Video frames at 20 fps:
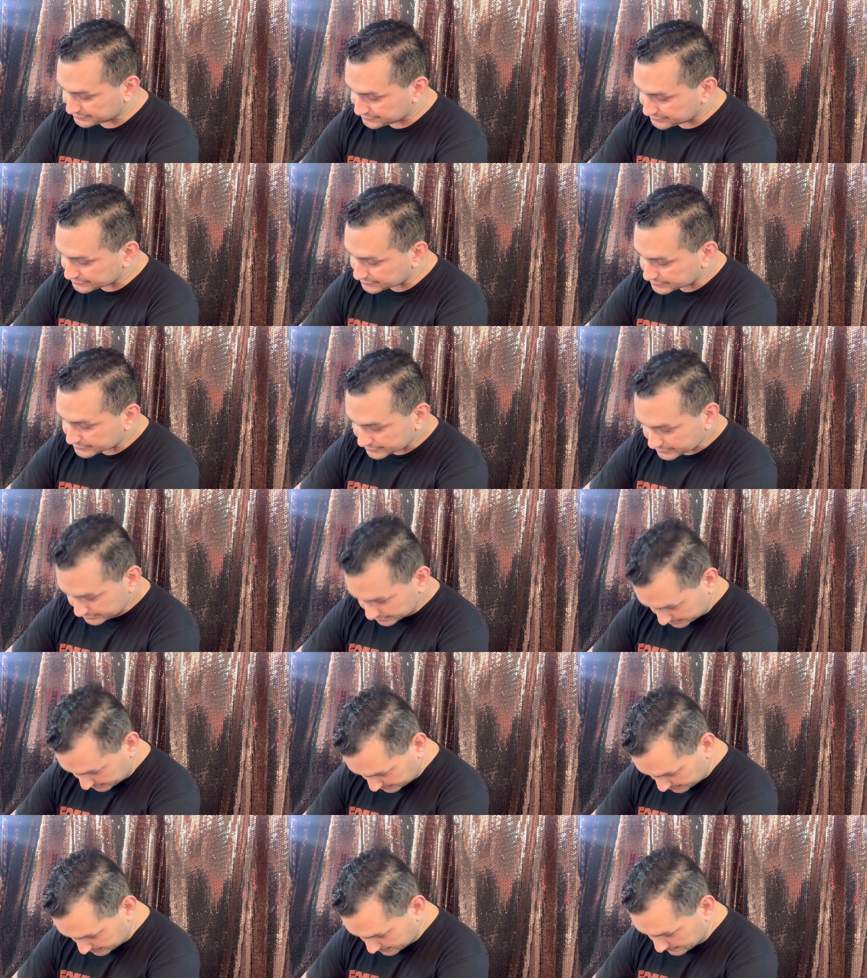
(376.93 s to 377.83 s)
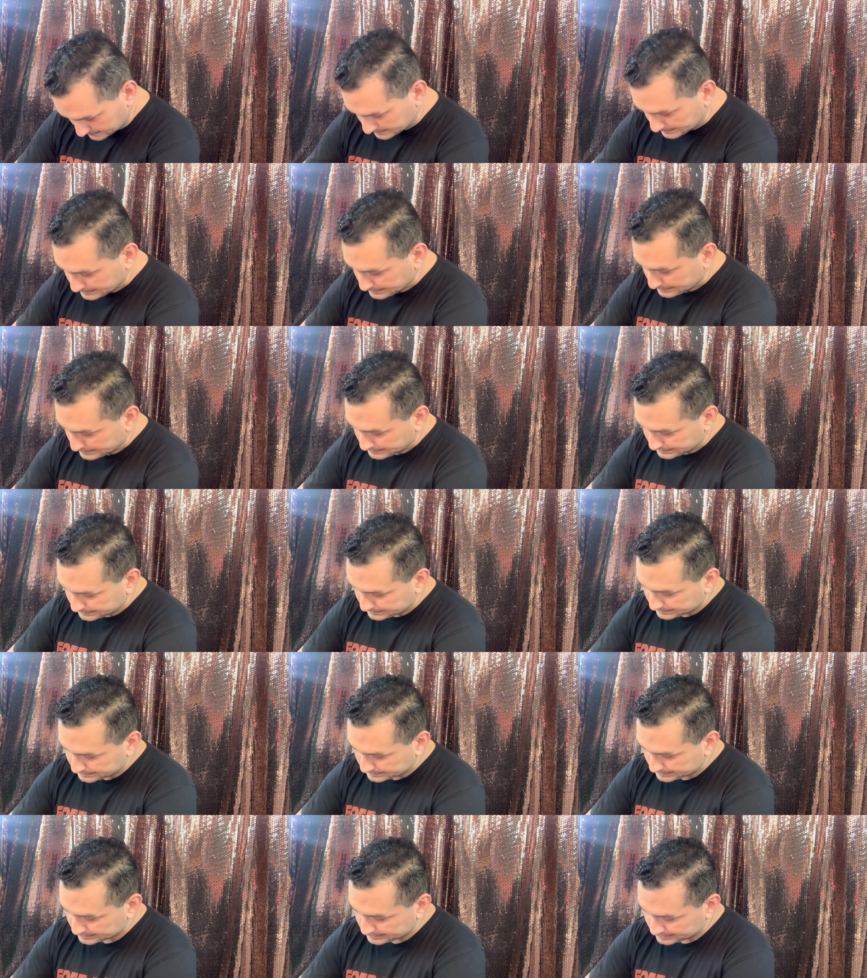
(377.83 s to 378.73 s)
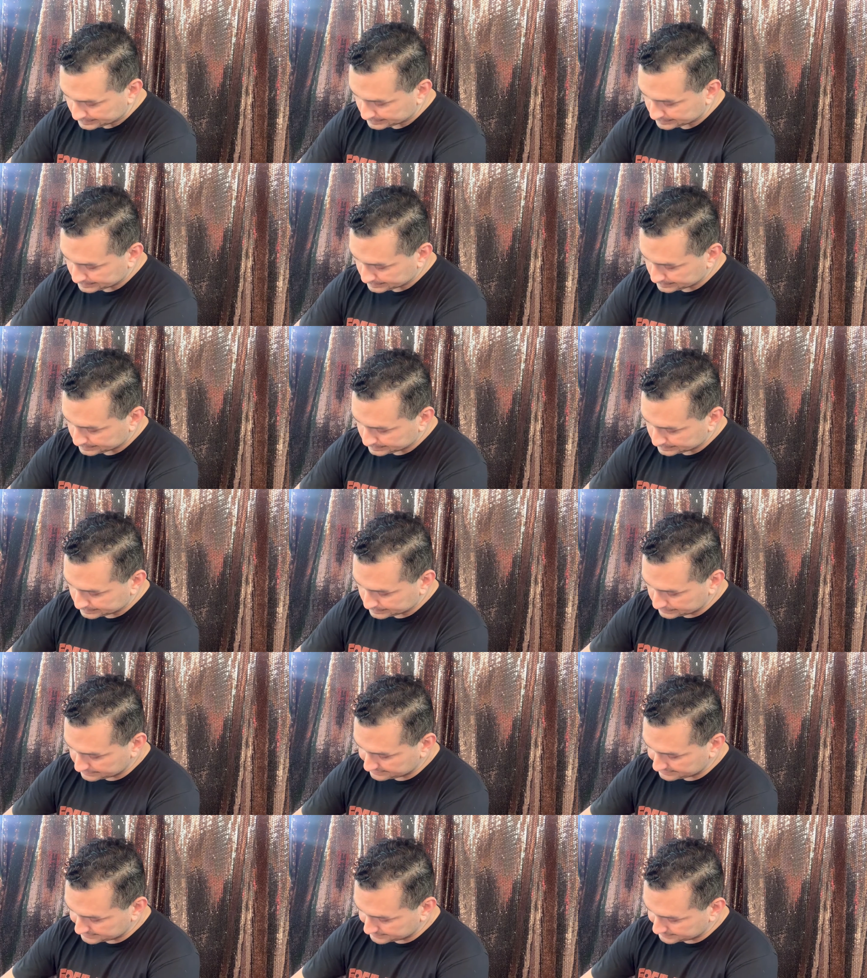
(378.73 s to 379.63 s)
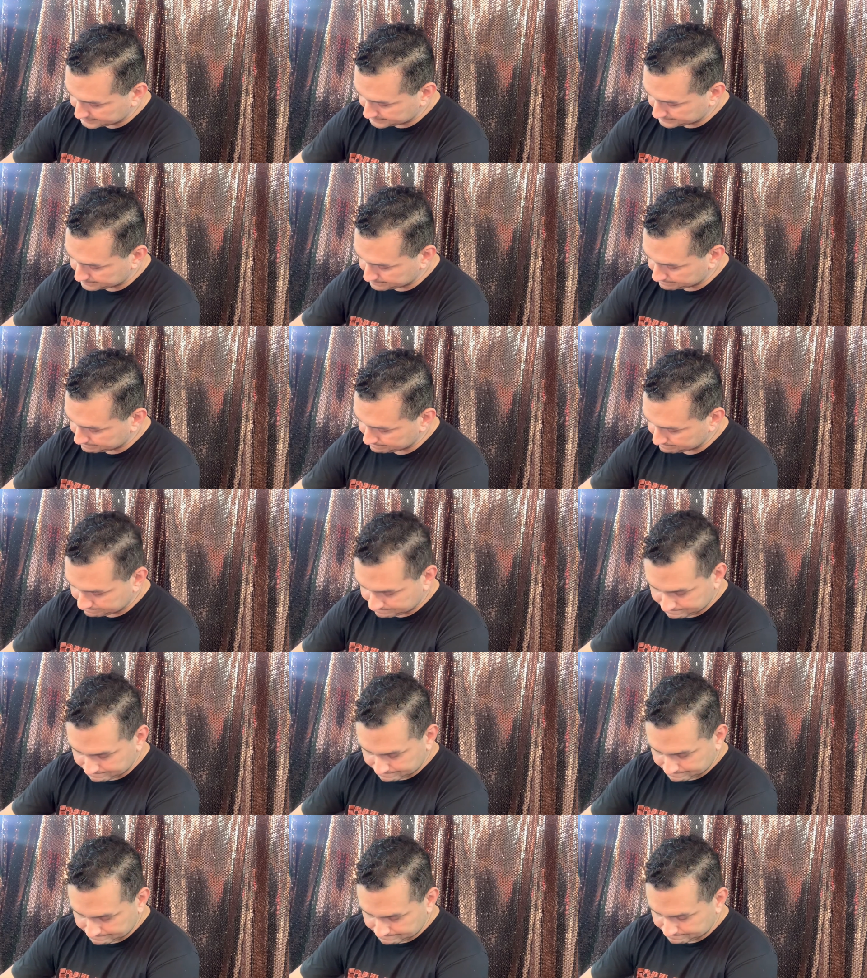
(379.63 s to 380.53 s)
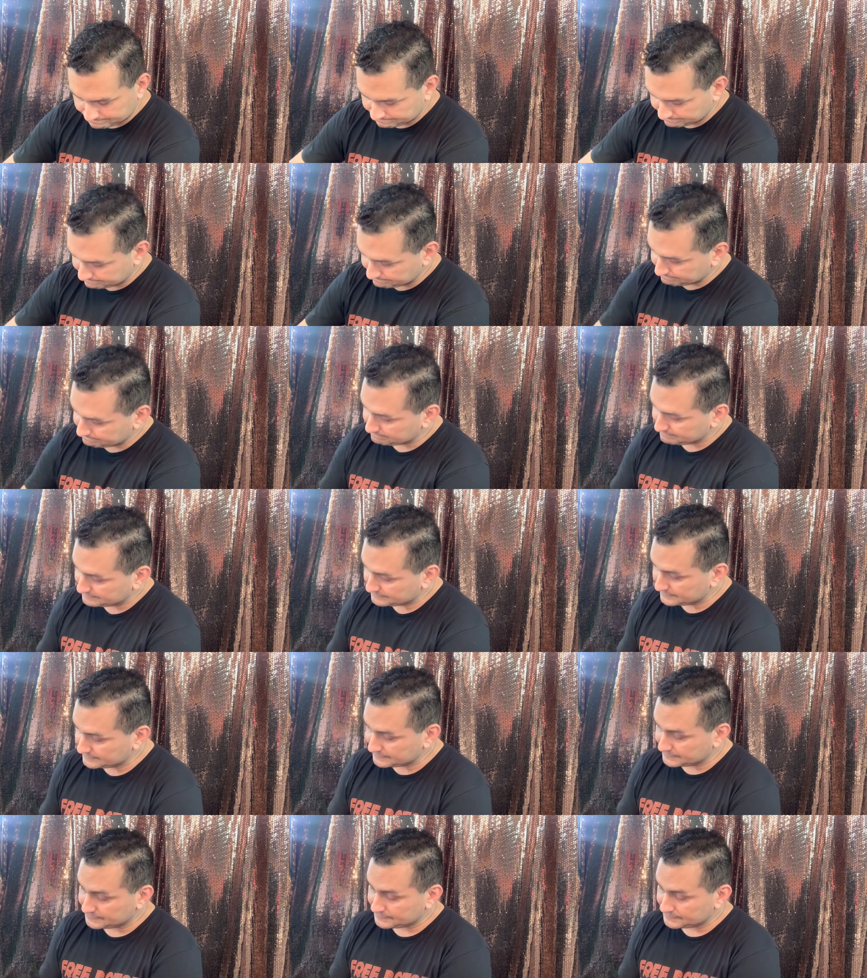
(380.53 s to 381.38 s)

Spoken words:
Nothing is said.